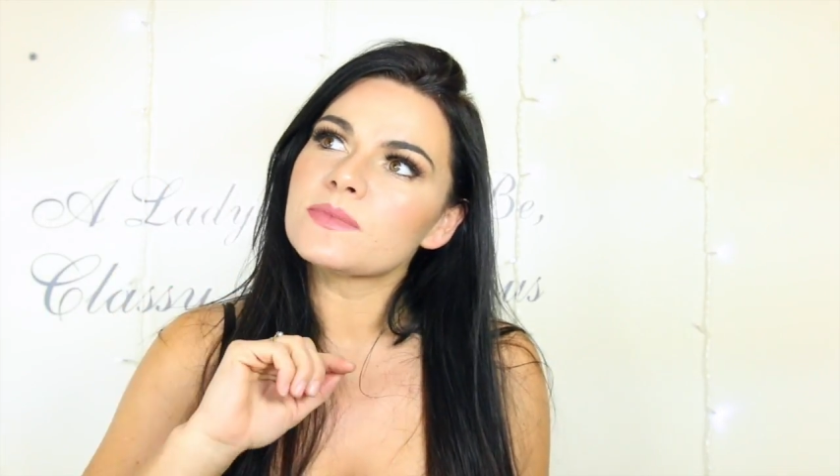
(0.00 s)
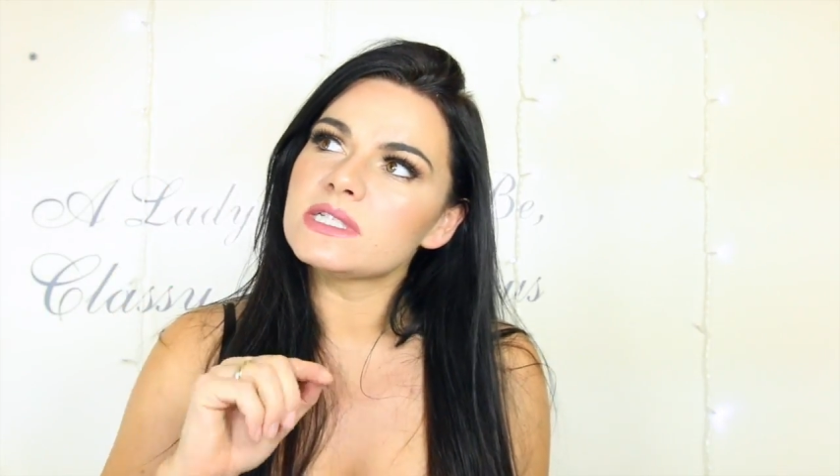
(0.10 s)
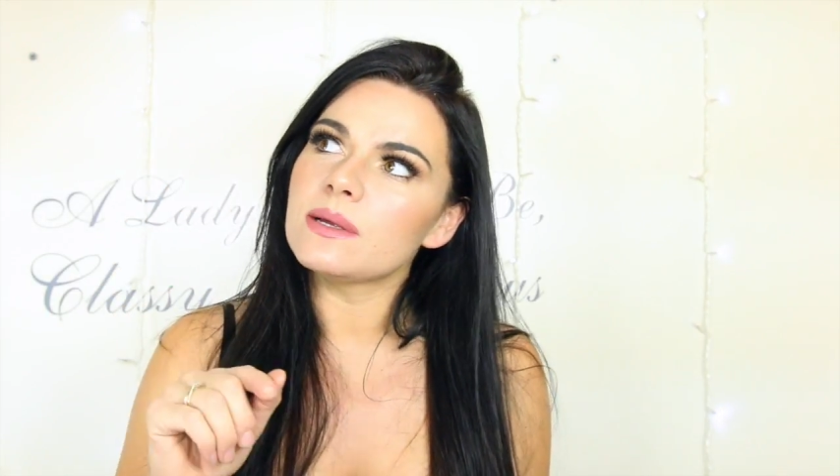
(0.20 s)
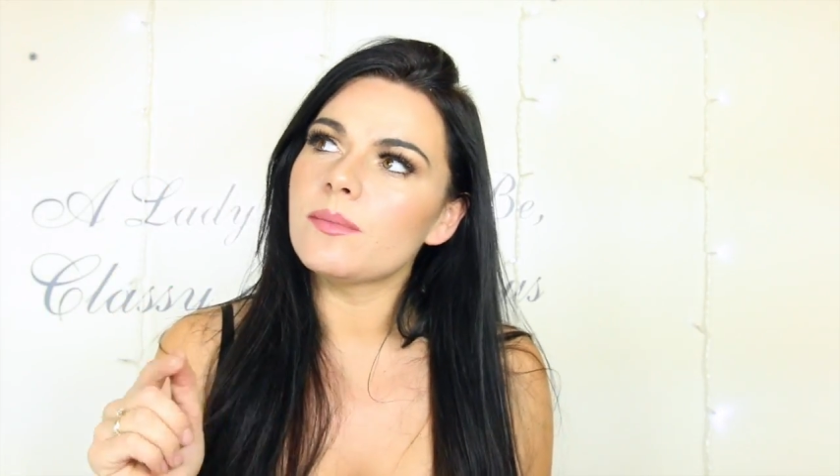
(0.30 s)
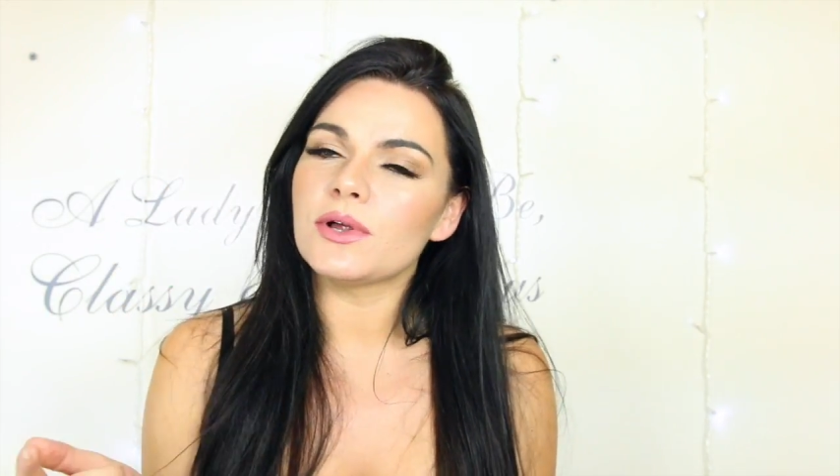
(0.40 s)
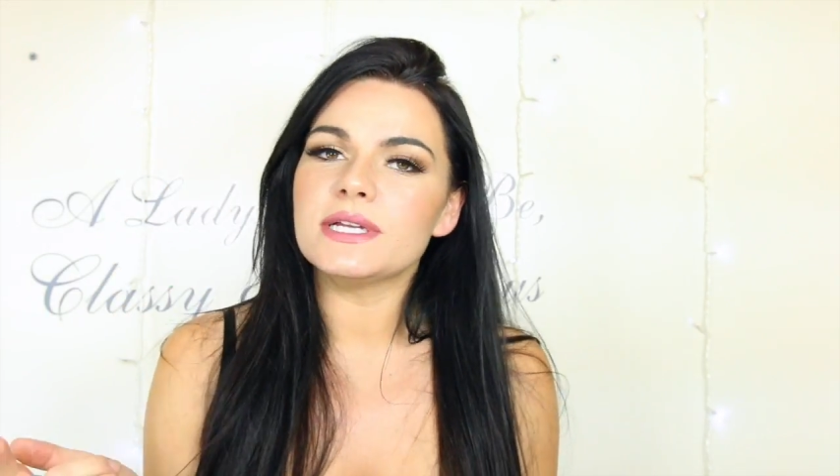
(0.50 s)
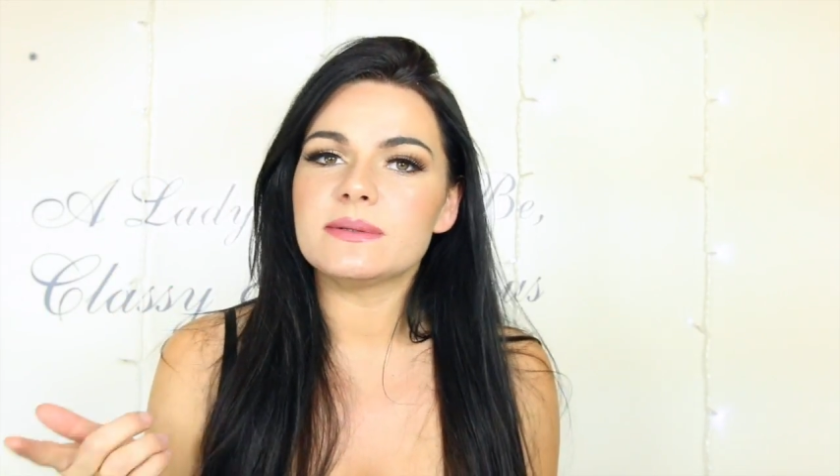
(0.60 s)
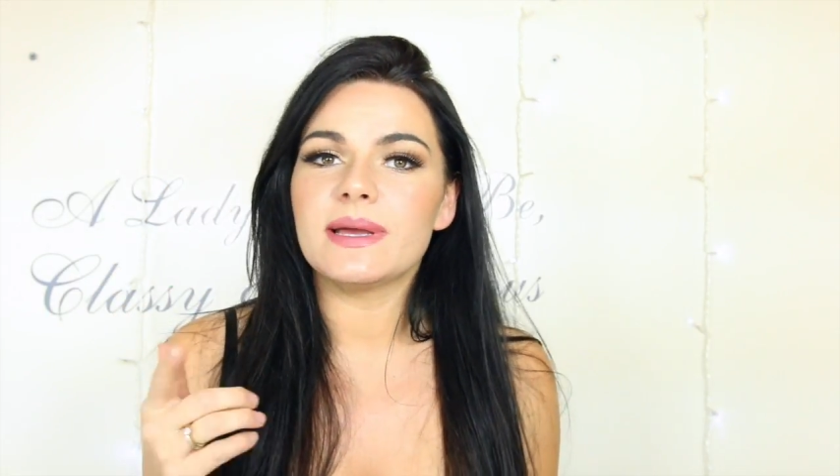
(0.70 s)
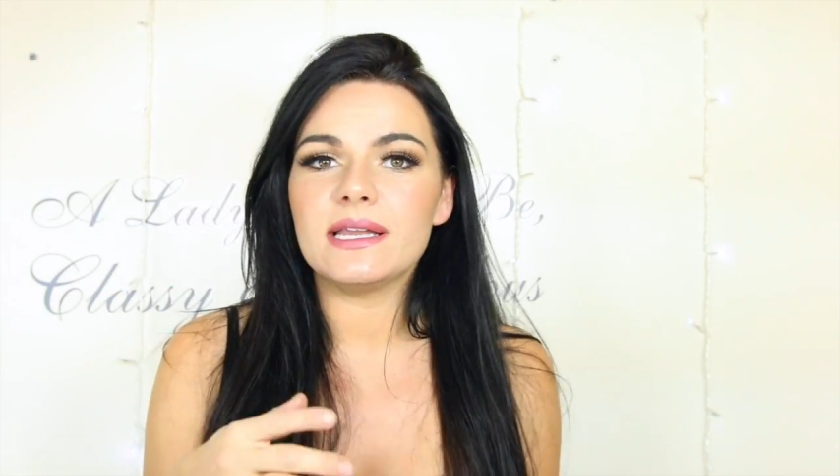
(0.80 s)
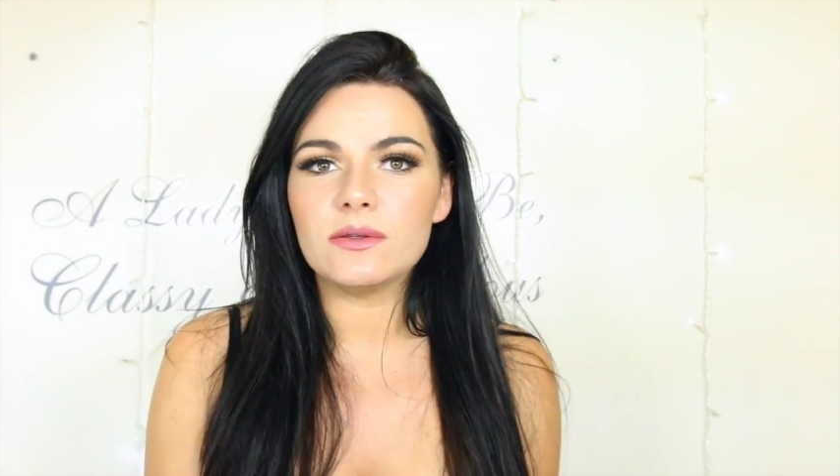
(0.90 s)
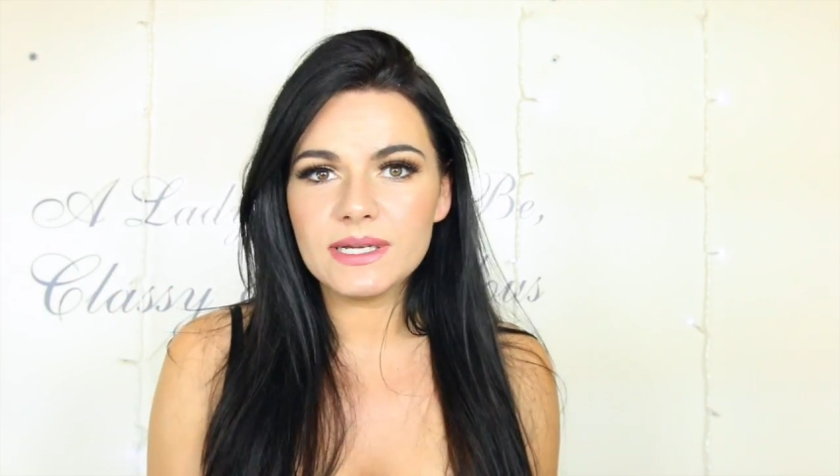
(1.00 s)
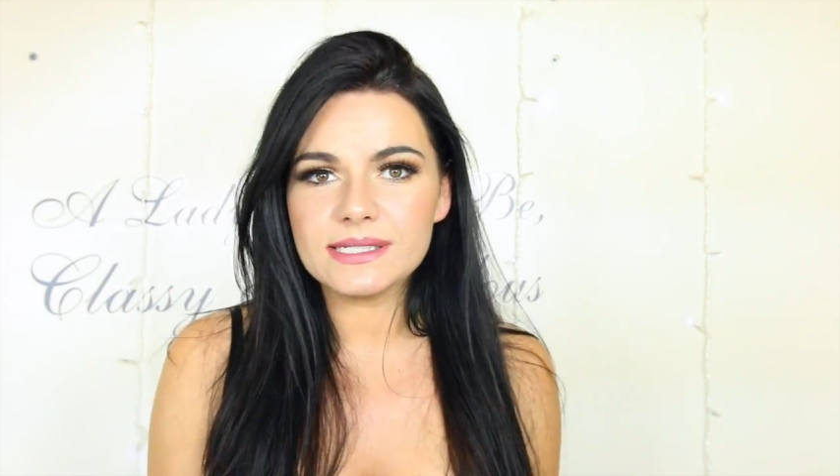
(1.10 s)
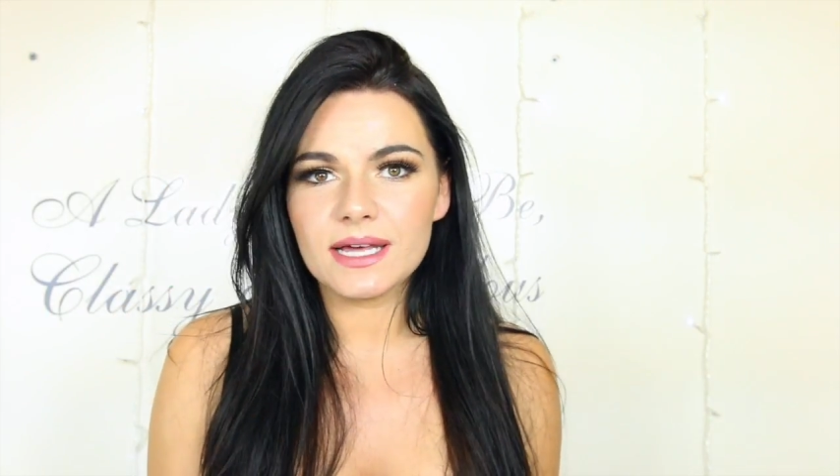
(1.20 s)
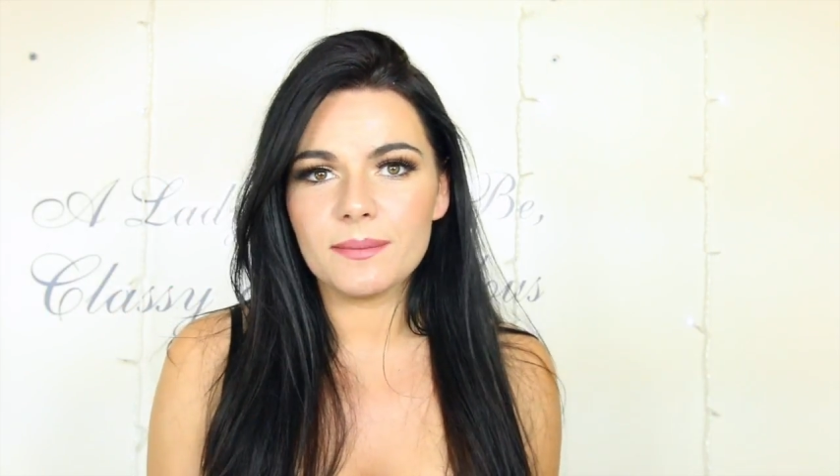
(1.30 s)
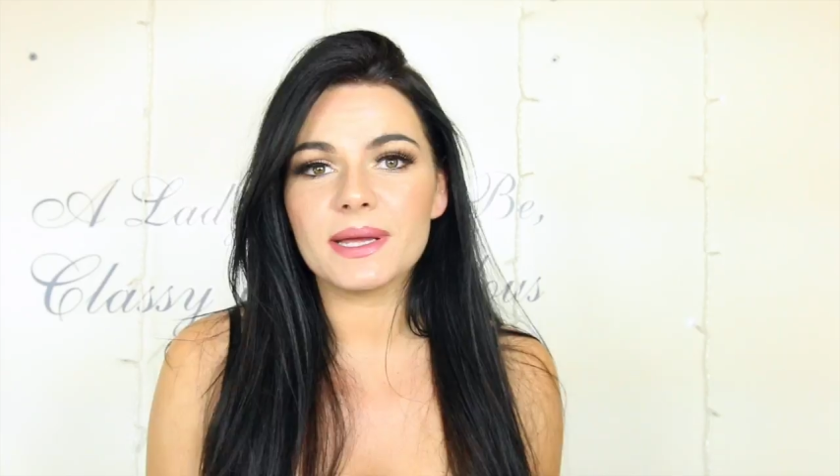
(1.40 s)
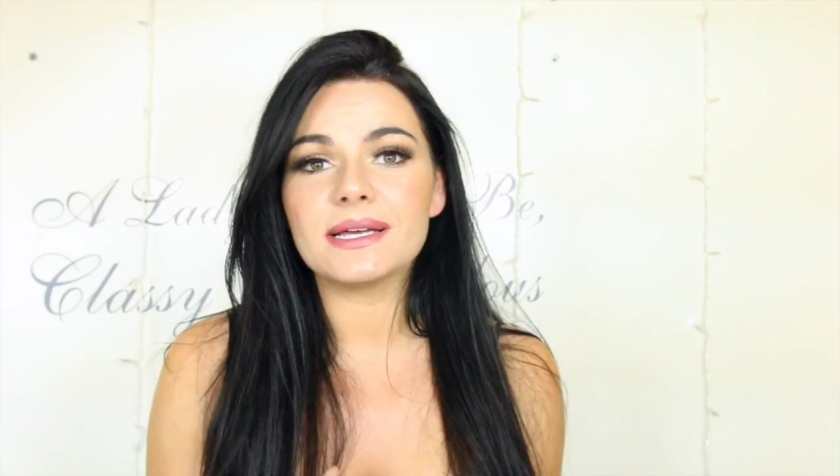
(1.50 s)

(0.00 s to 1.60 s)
summer bodies are made in the winter